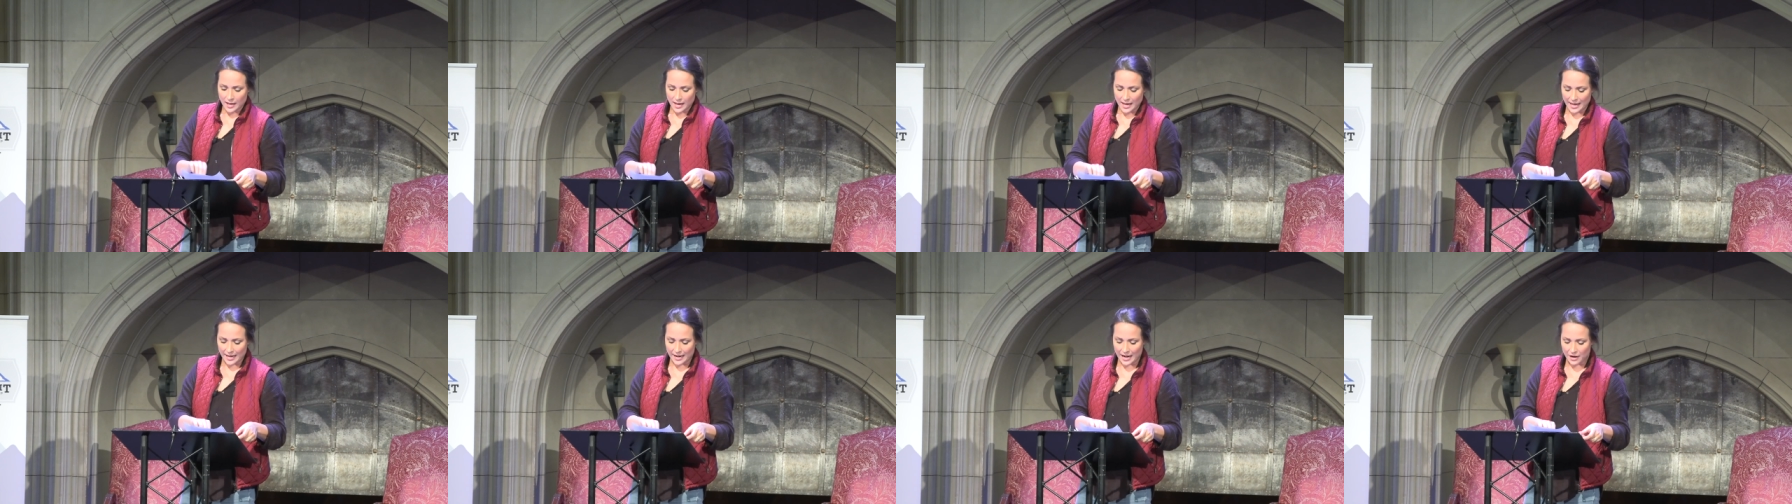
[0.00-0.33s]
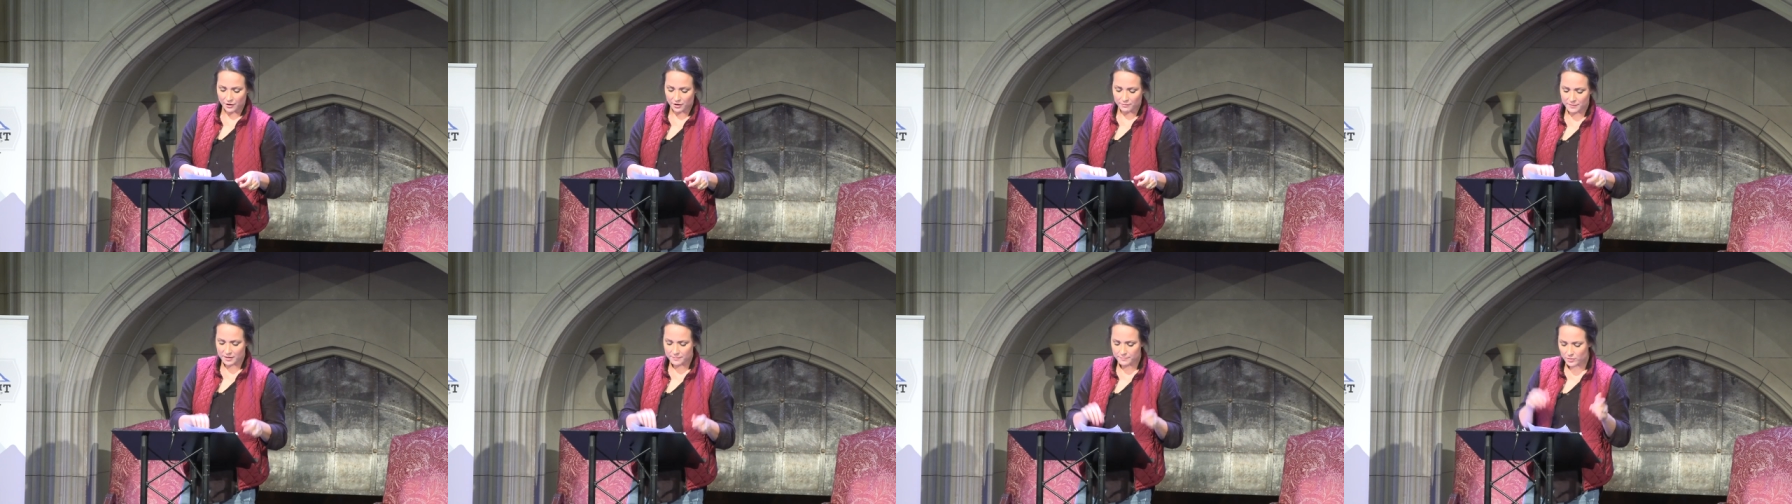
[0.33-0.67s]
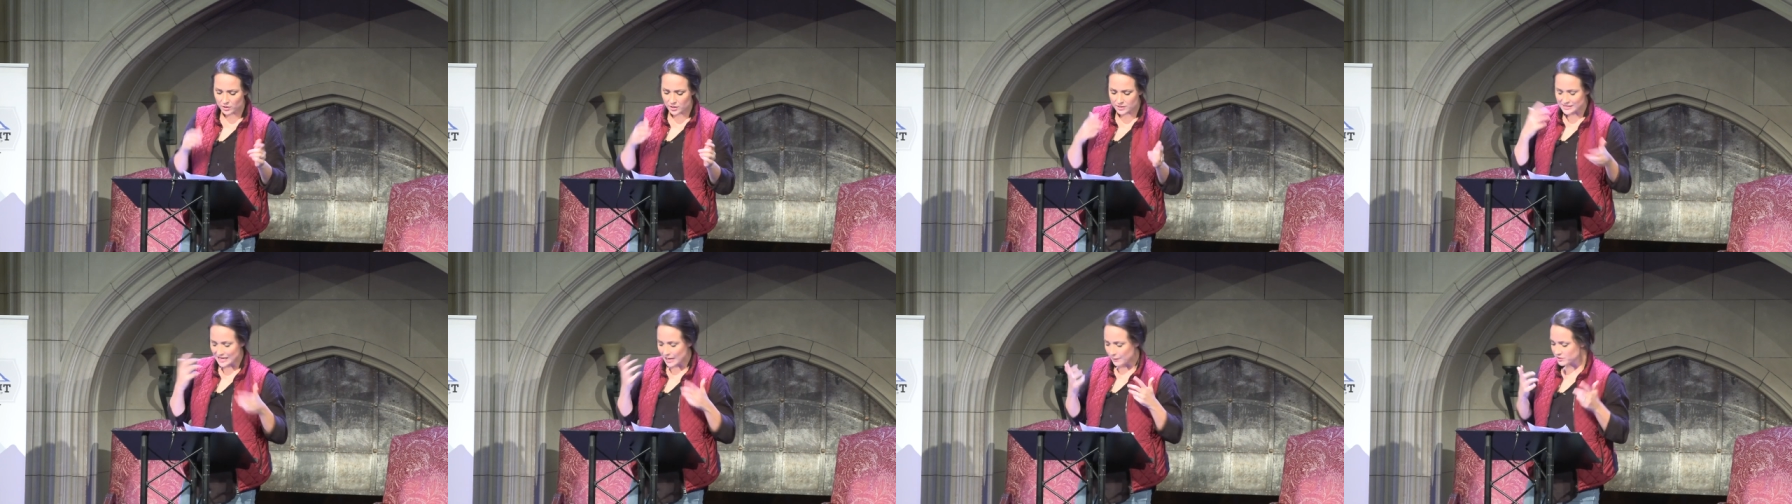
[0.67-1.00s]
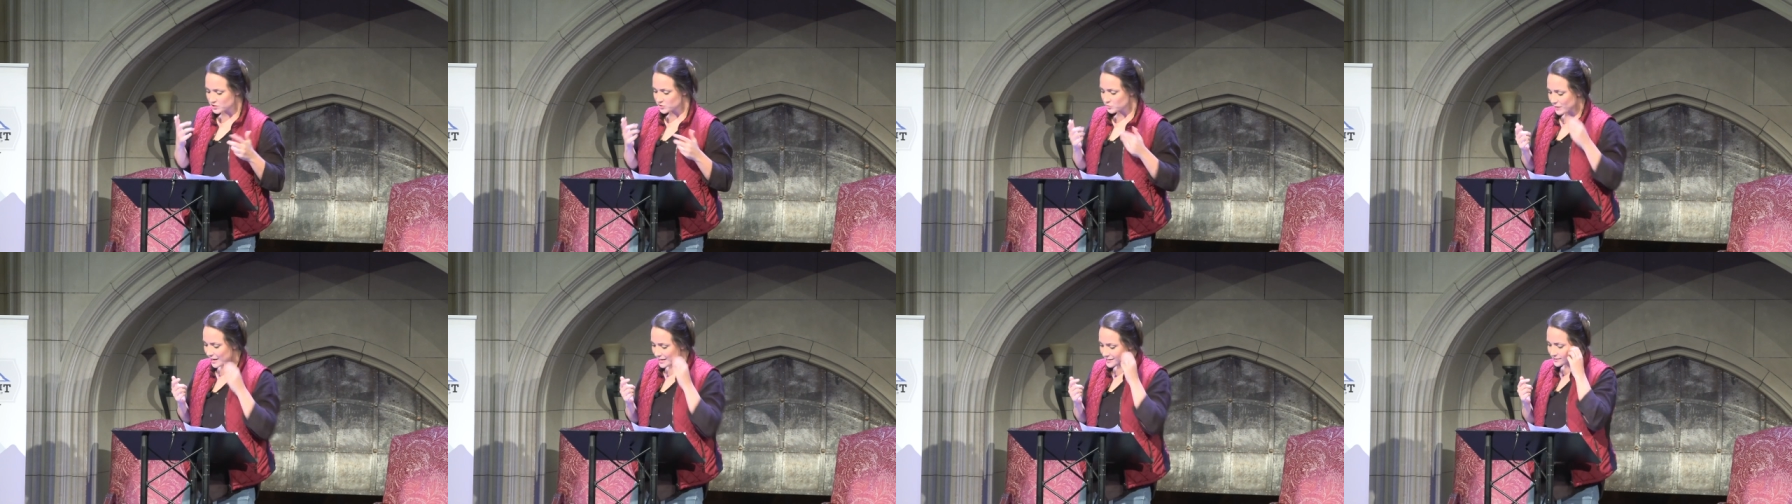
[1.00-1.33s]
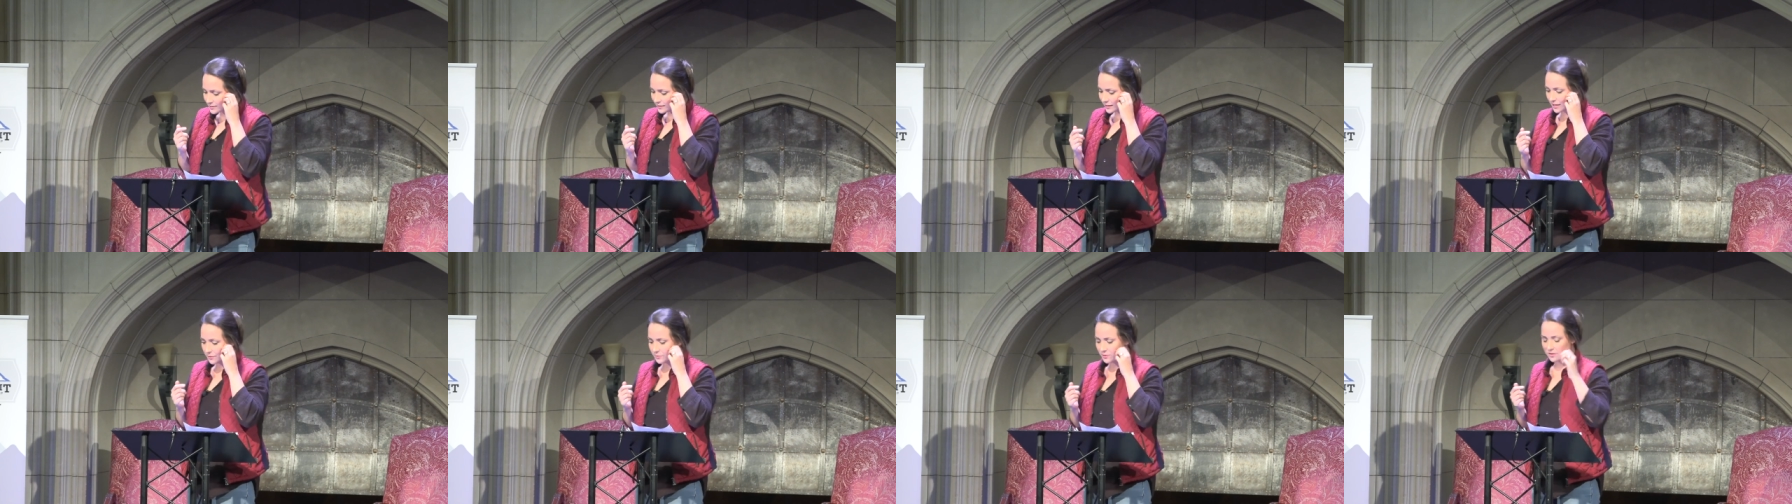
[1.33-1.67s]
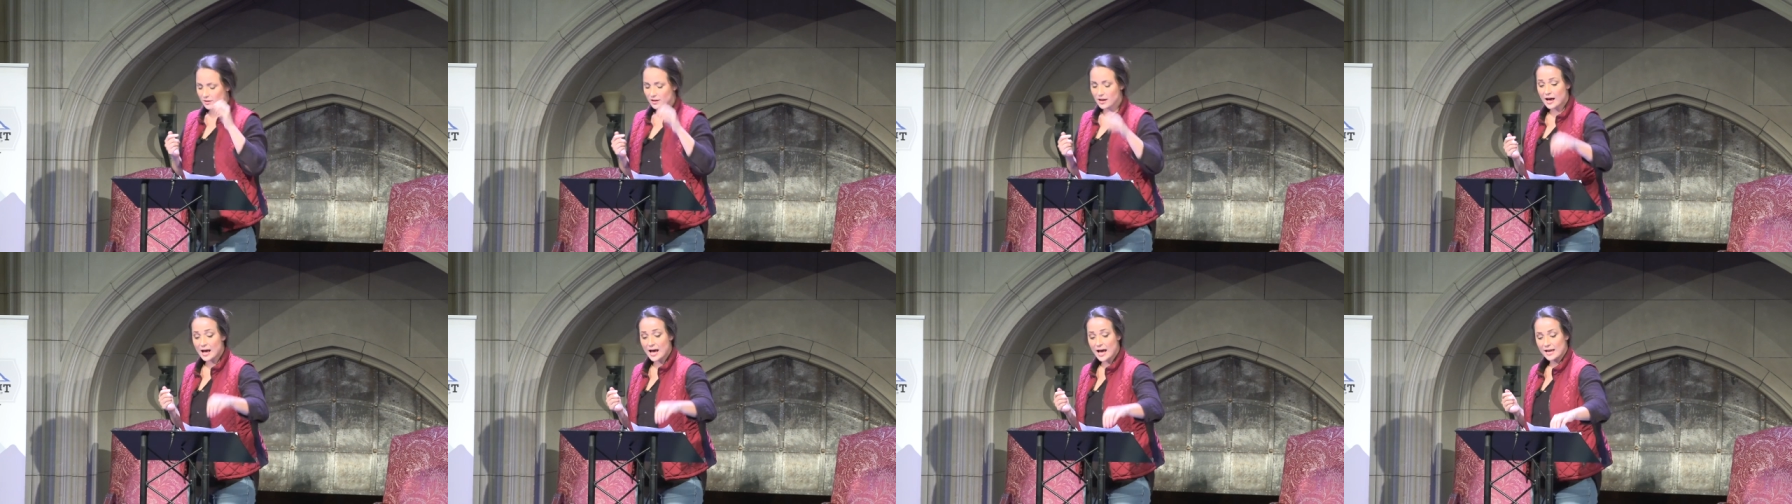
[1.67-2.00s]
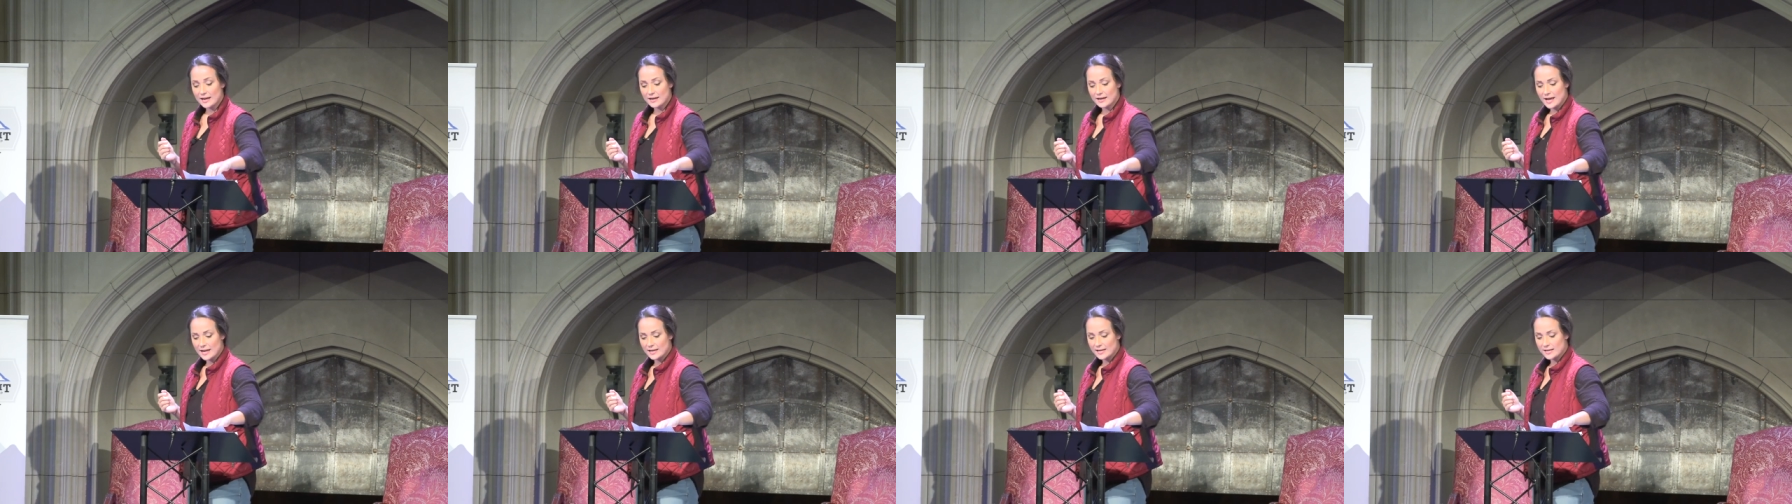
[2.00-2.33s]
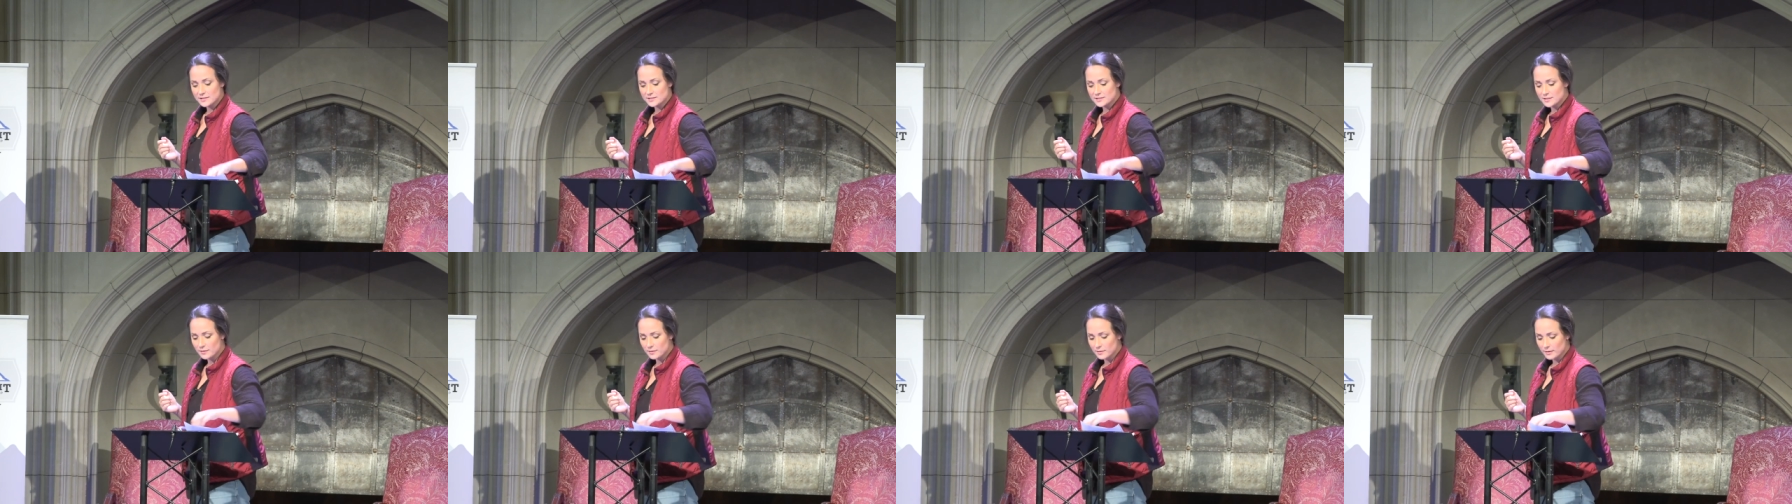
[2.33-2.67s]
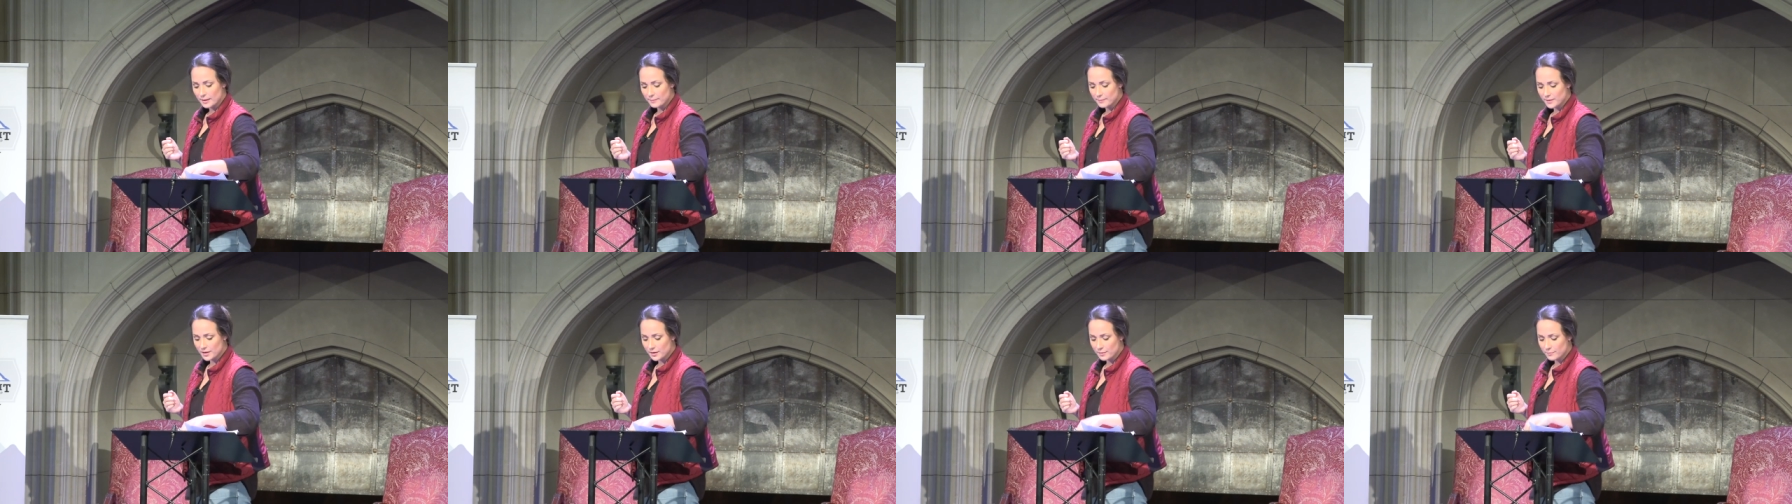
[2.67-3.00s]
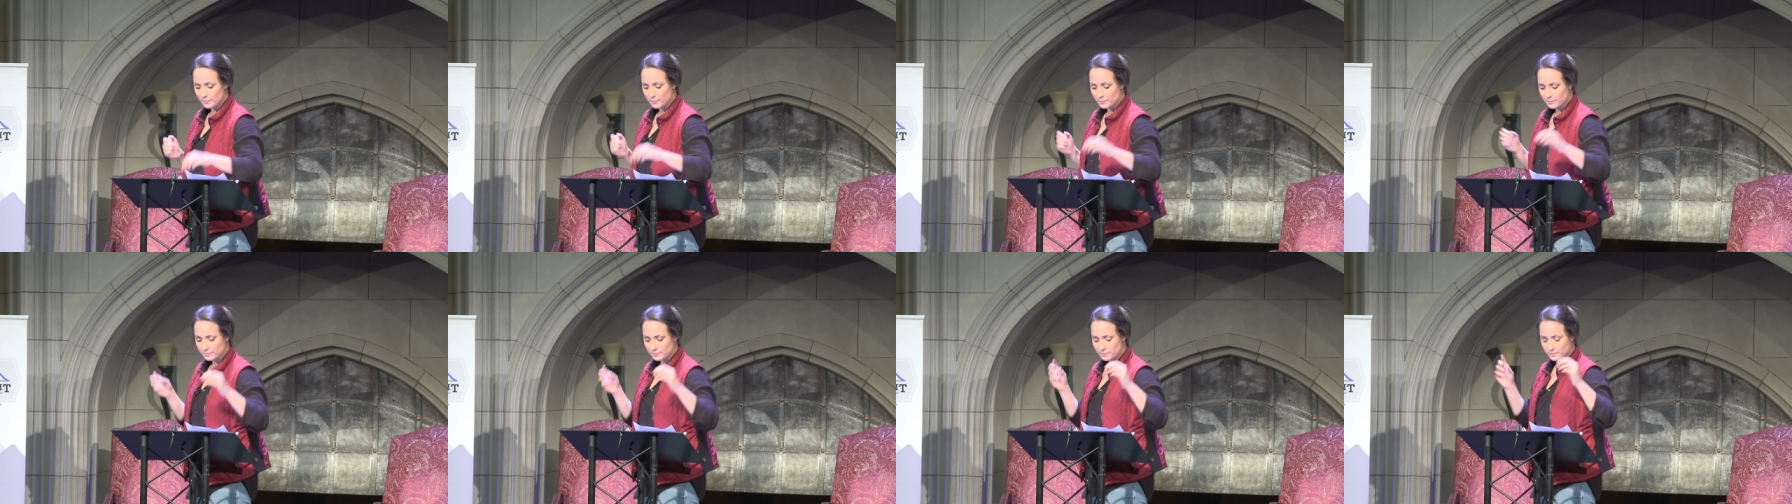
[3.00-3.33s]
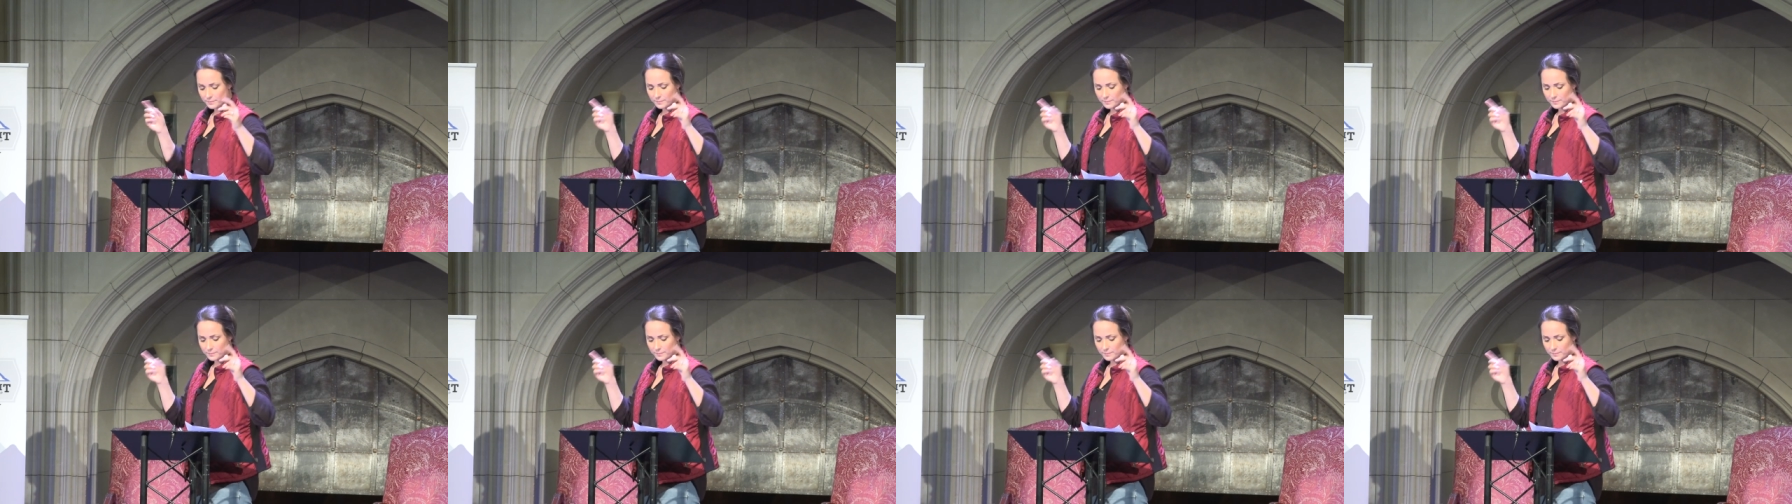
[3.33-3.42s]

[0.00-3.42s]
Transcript: And I remember as I was wrestling with God, and I need to, I'm going to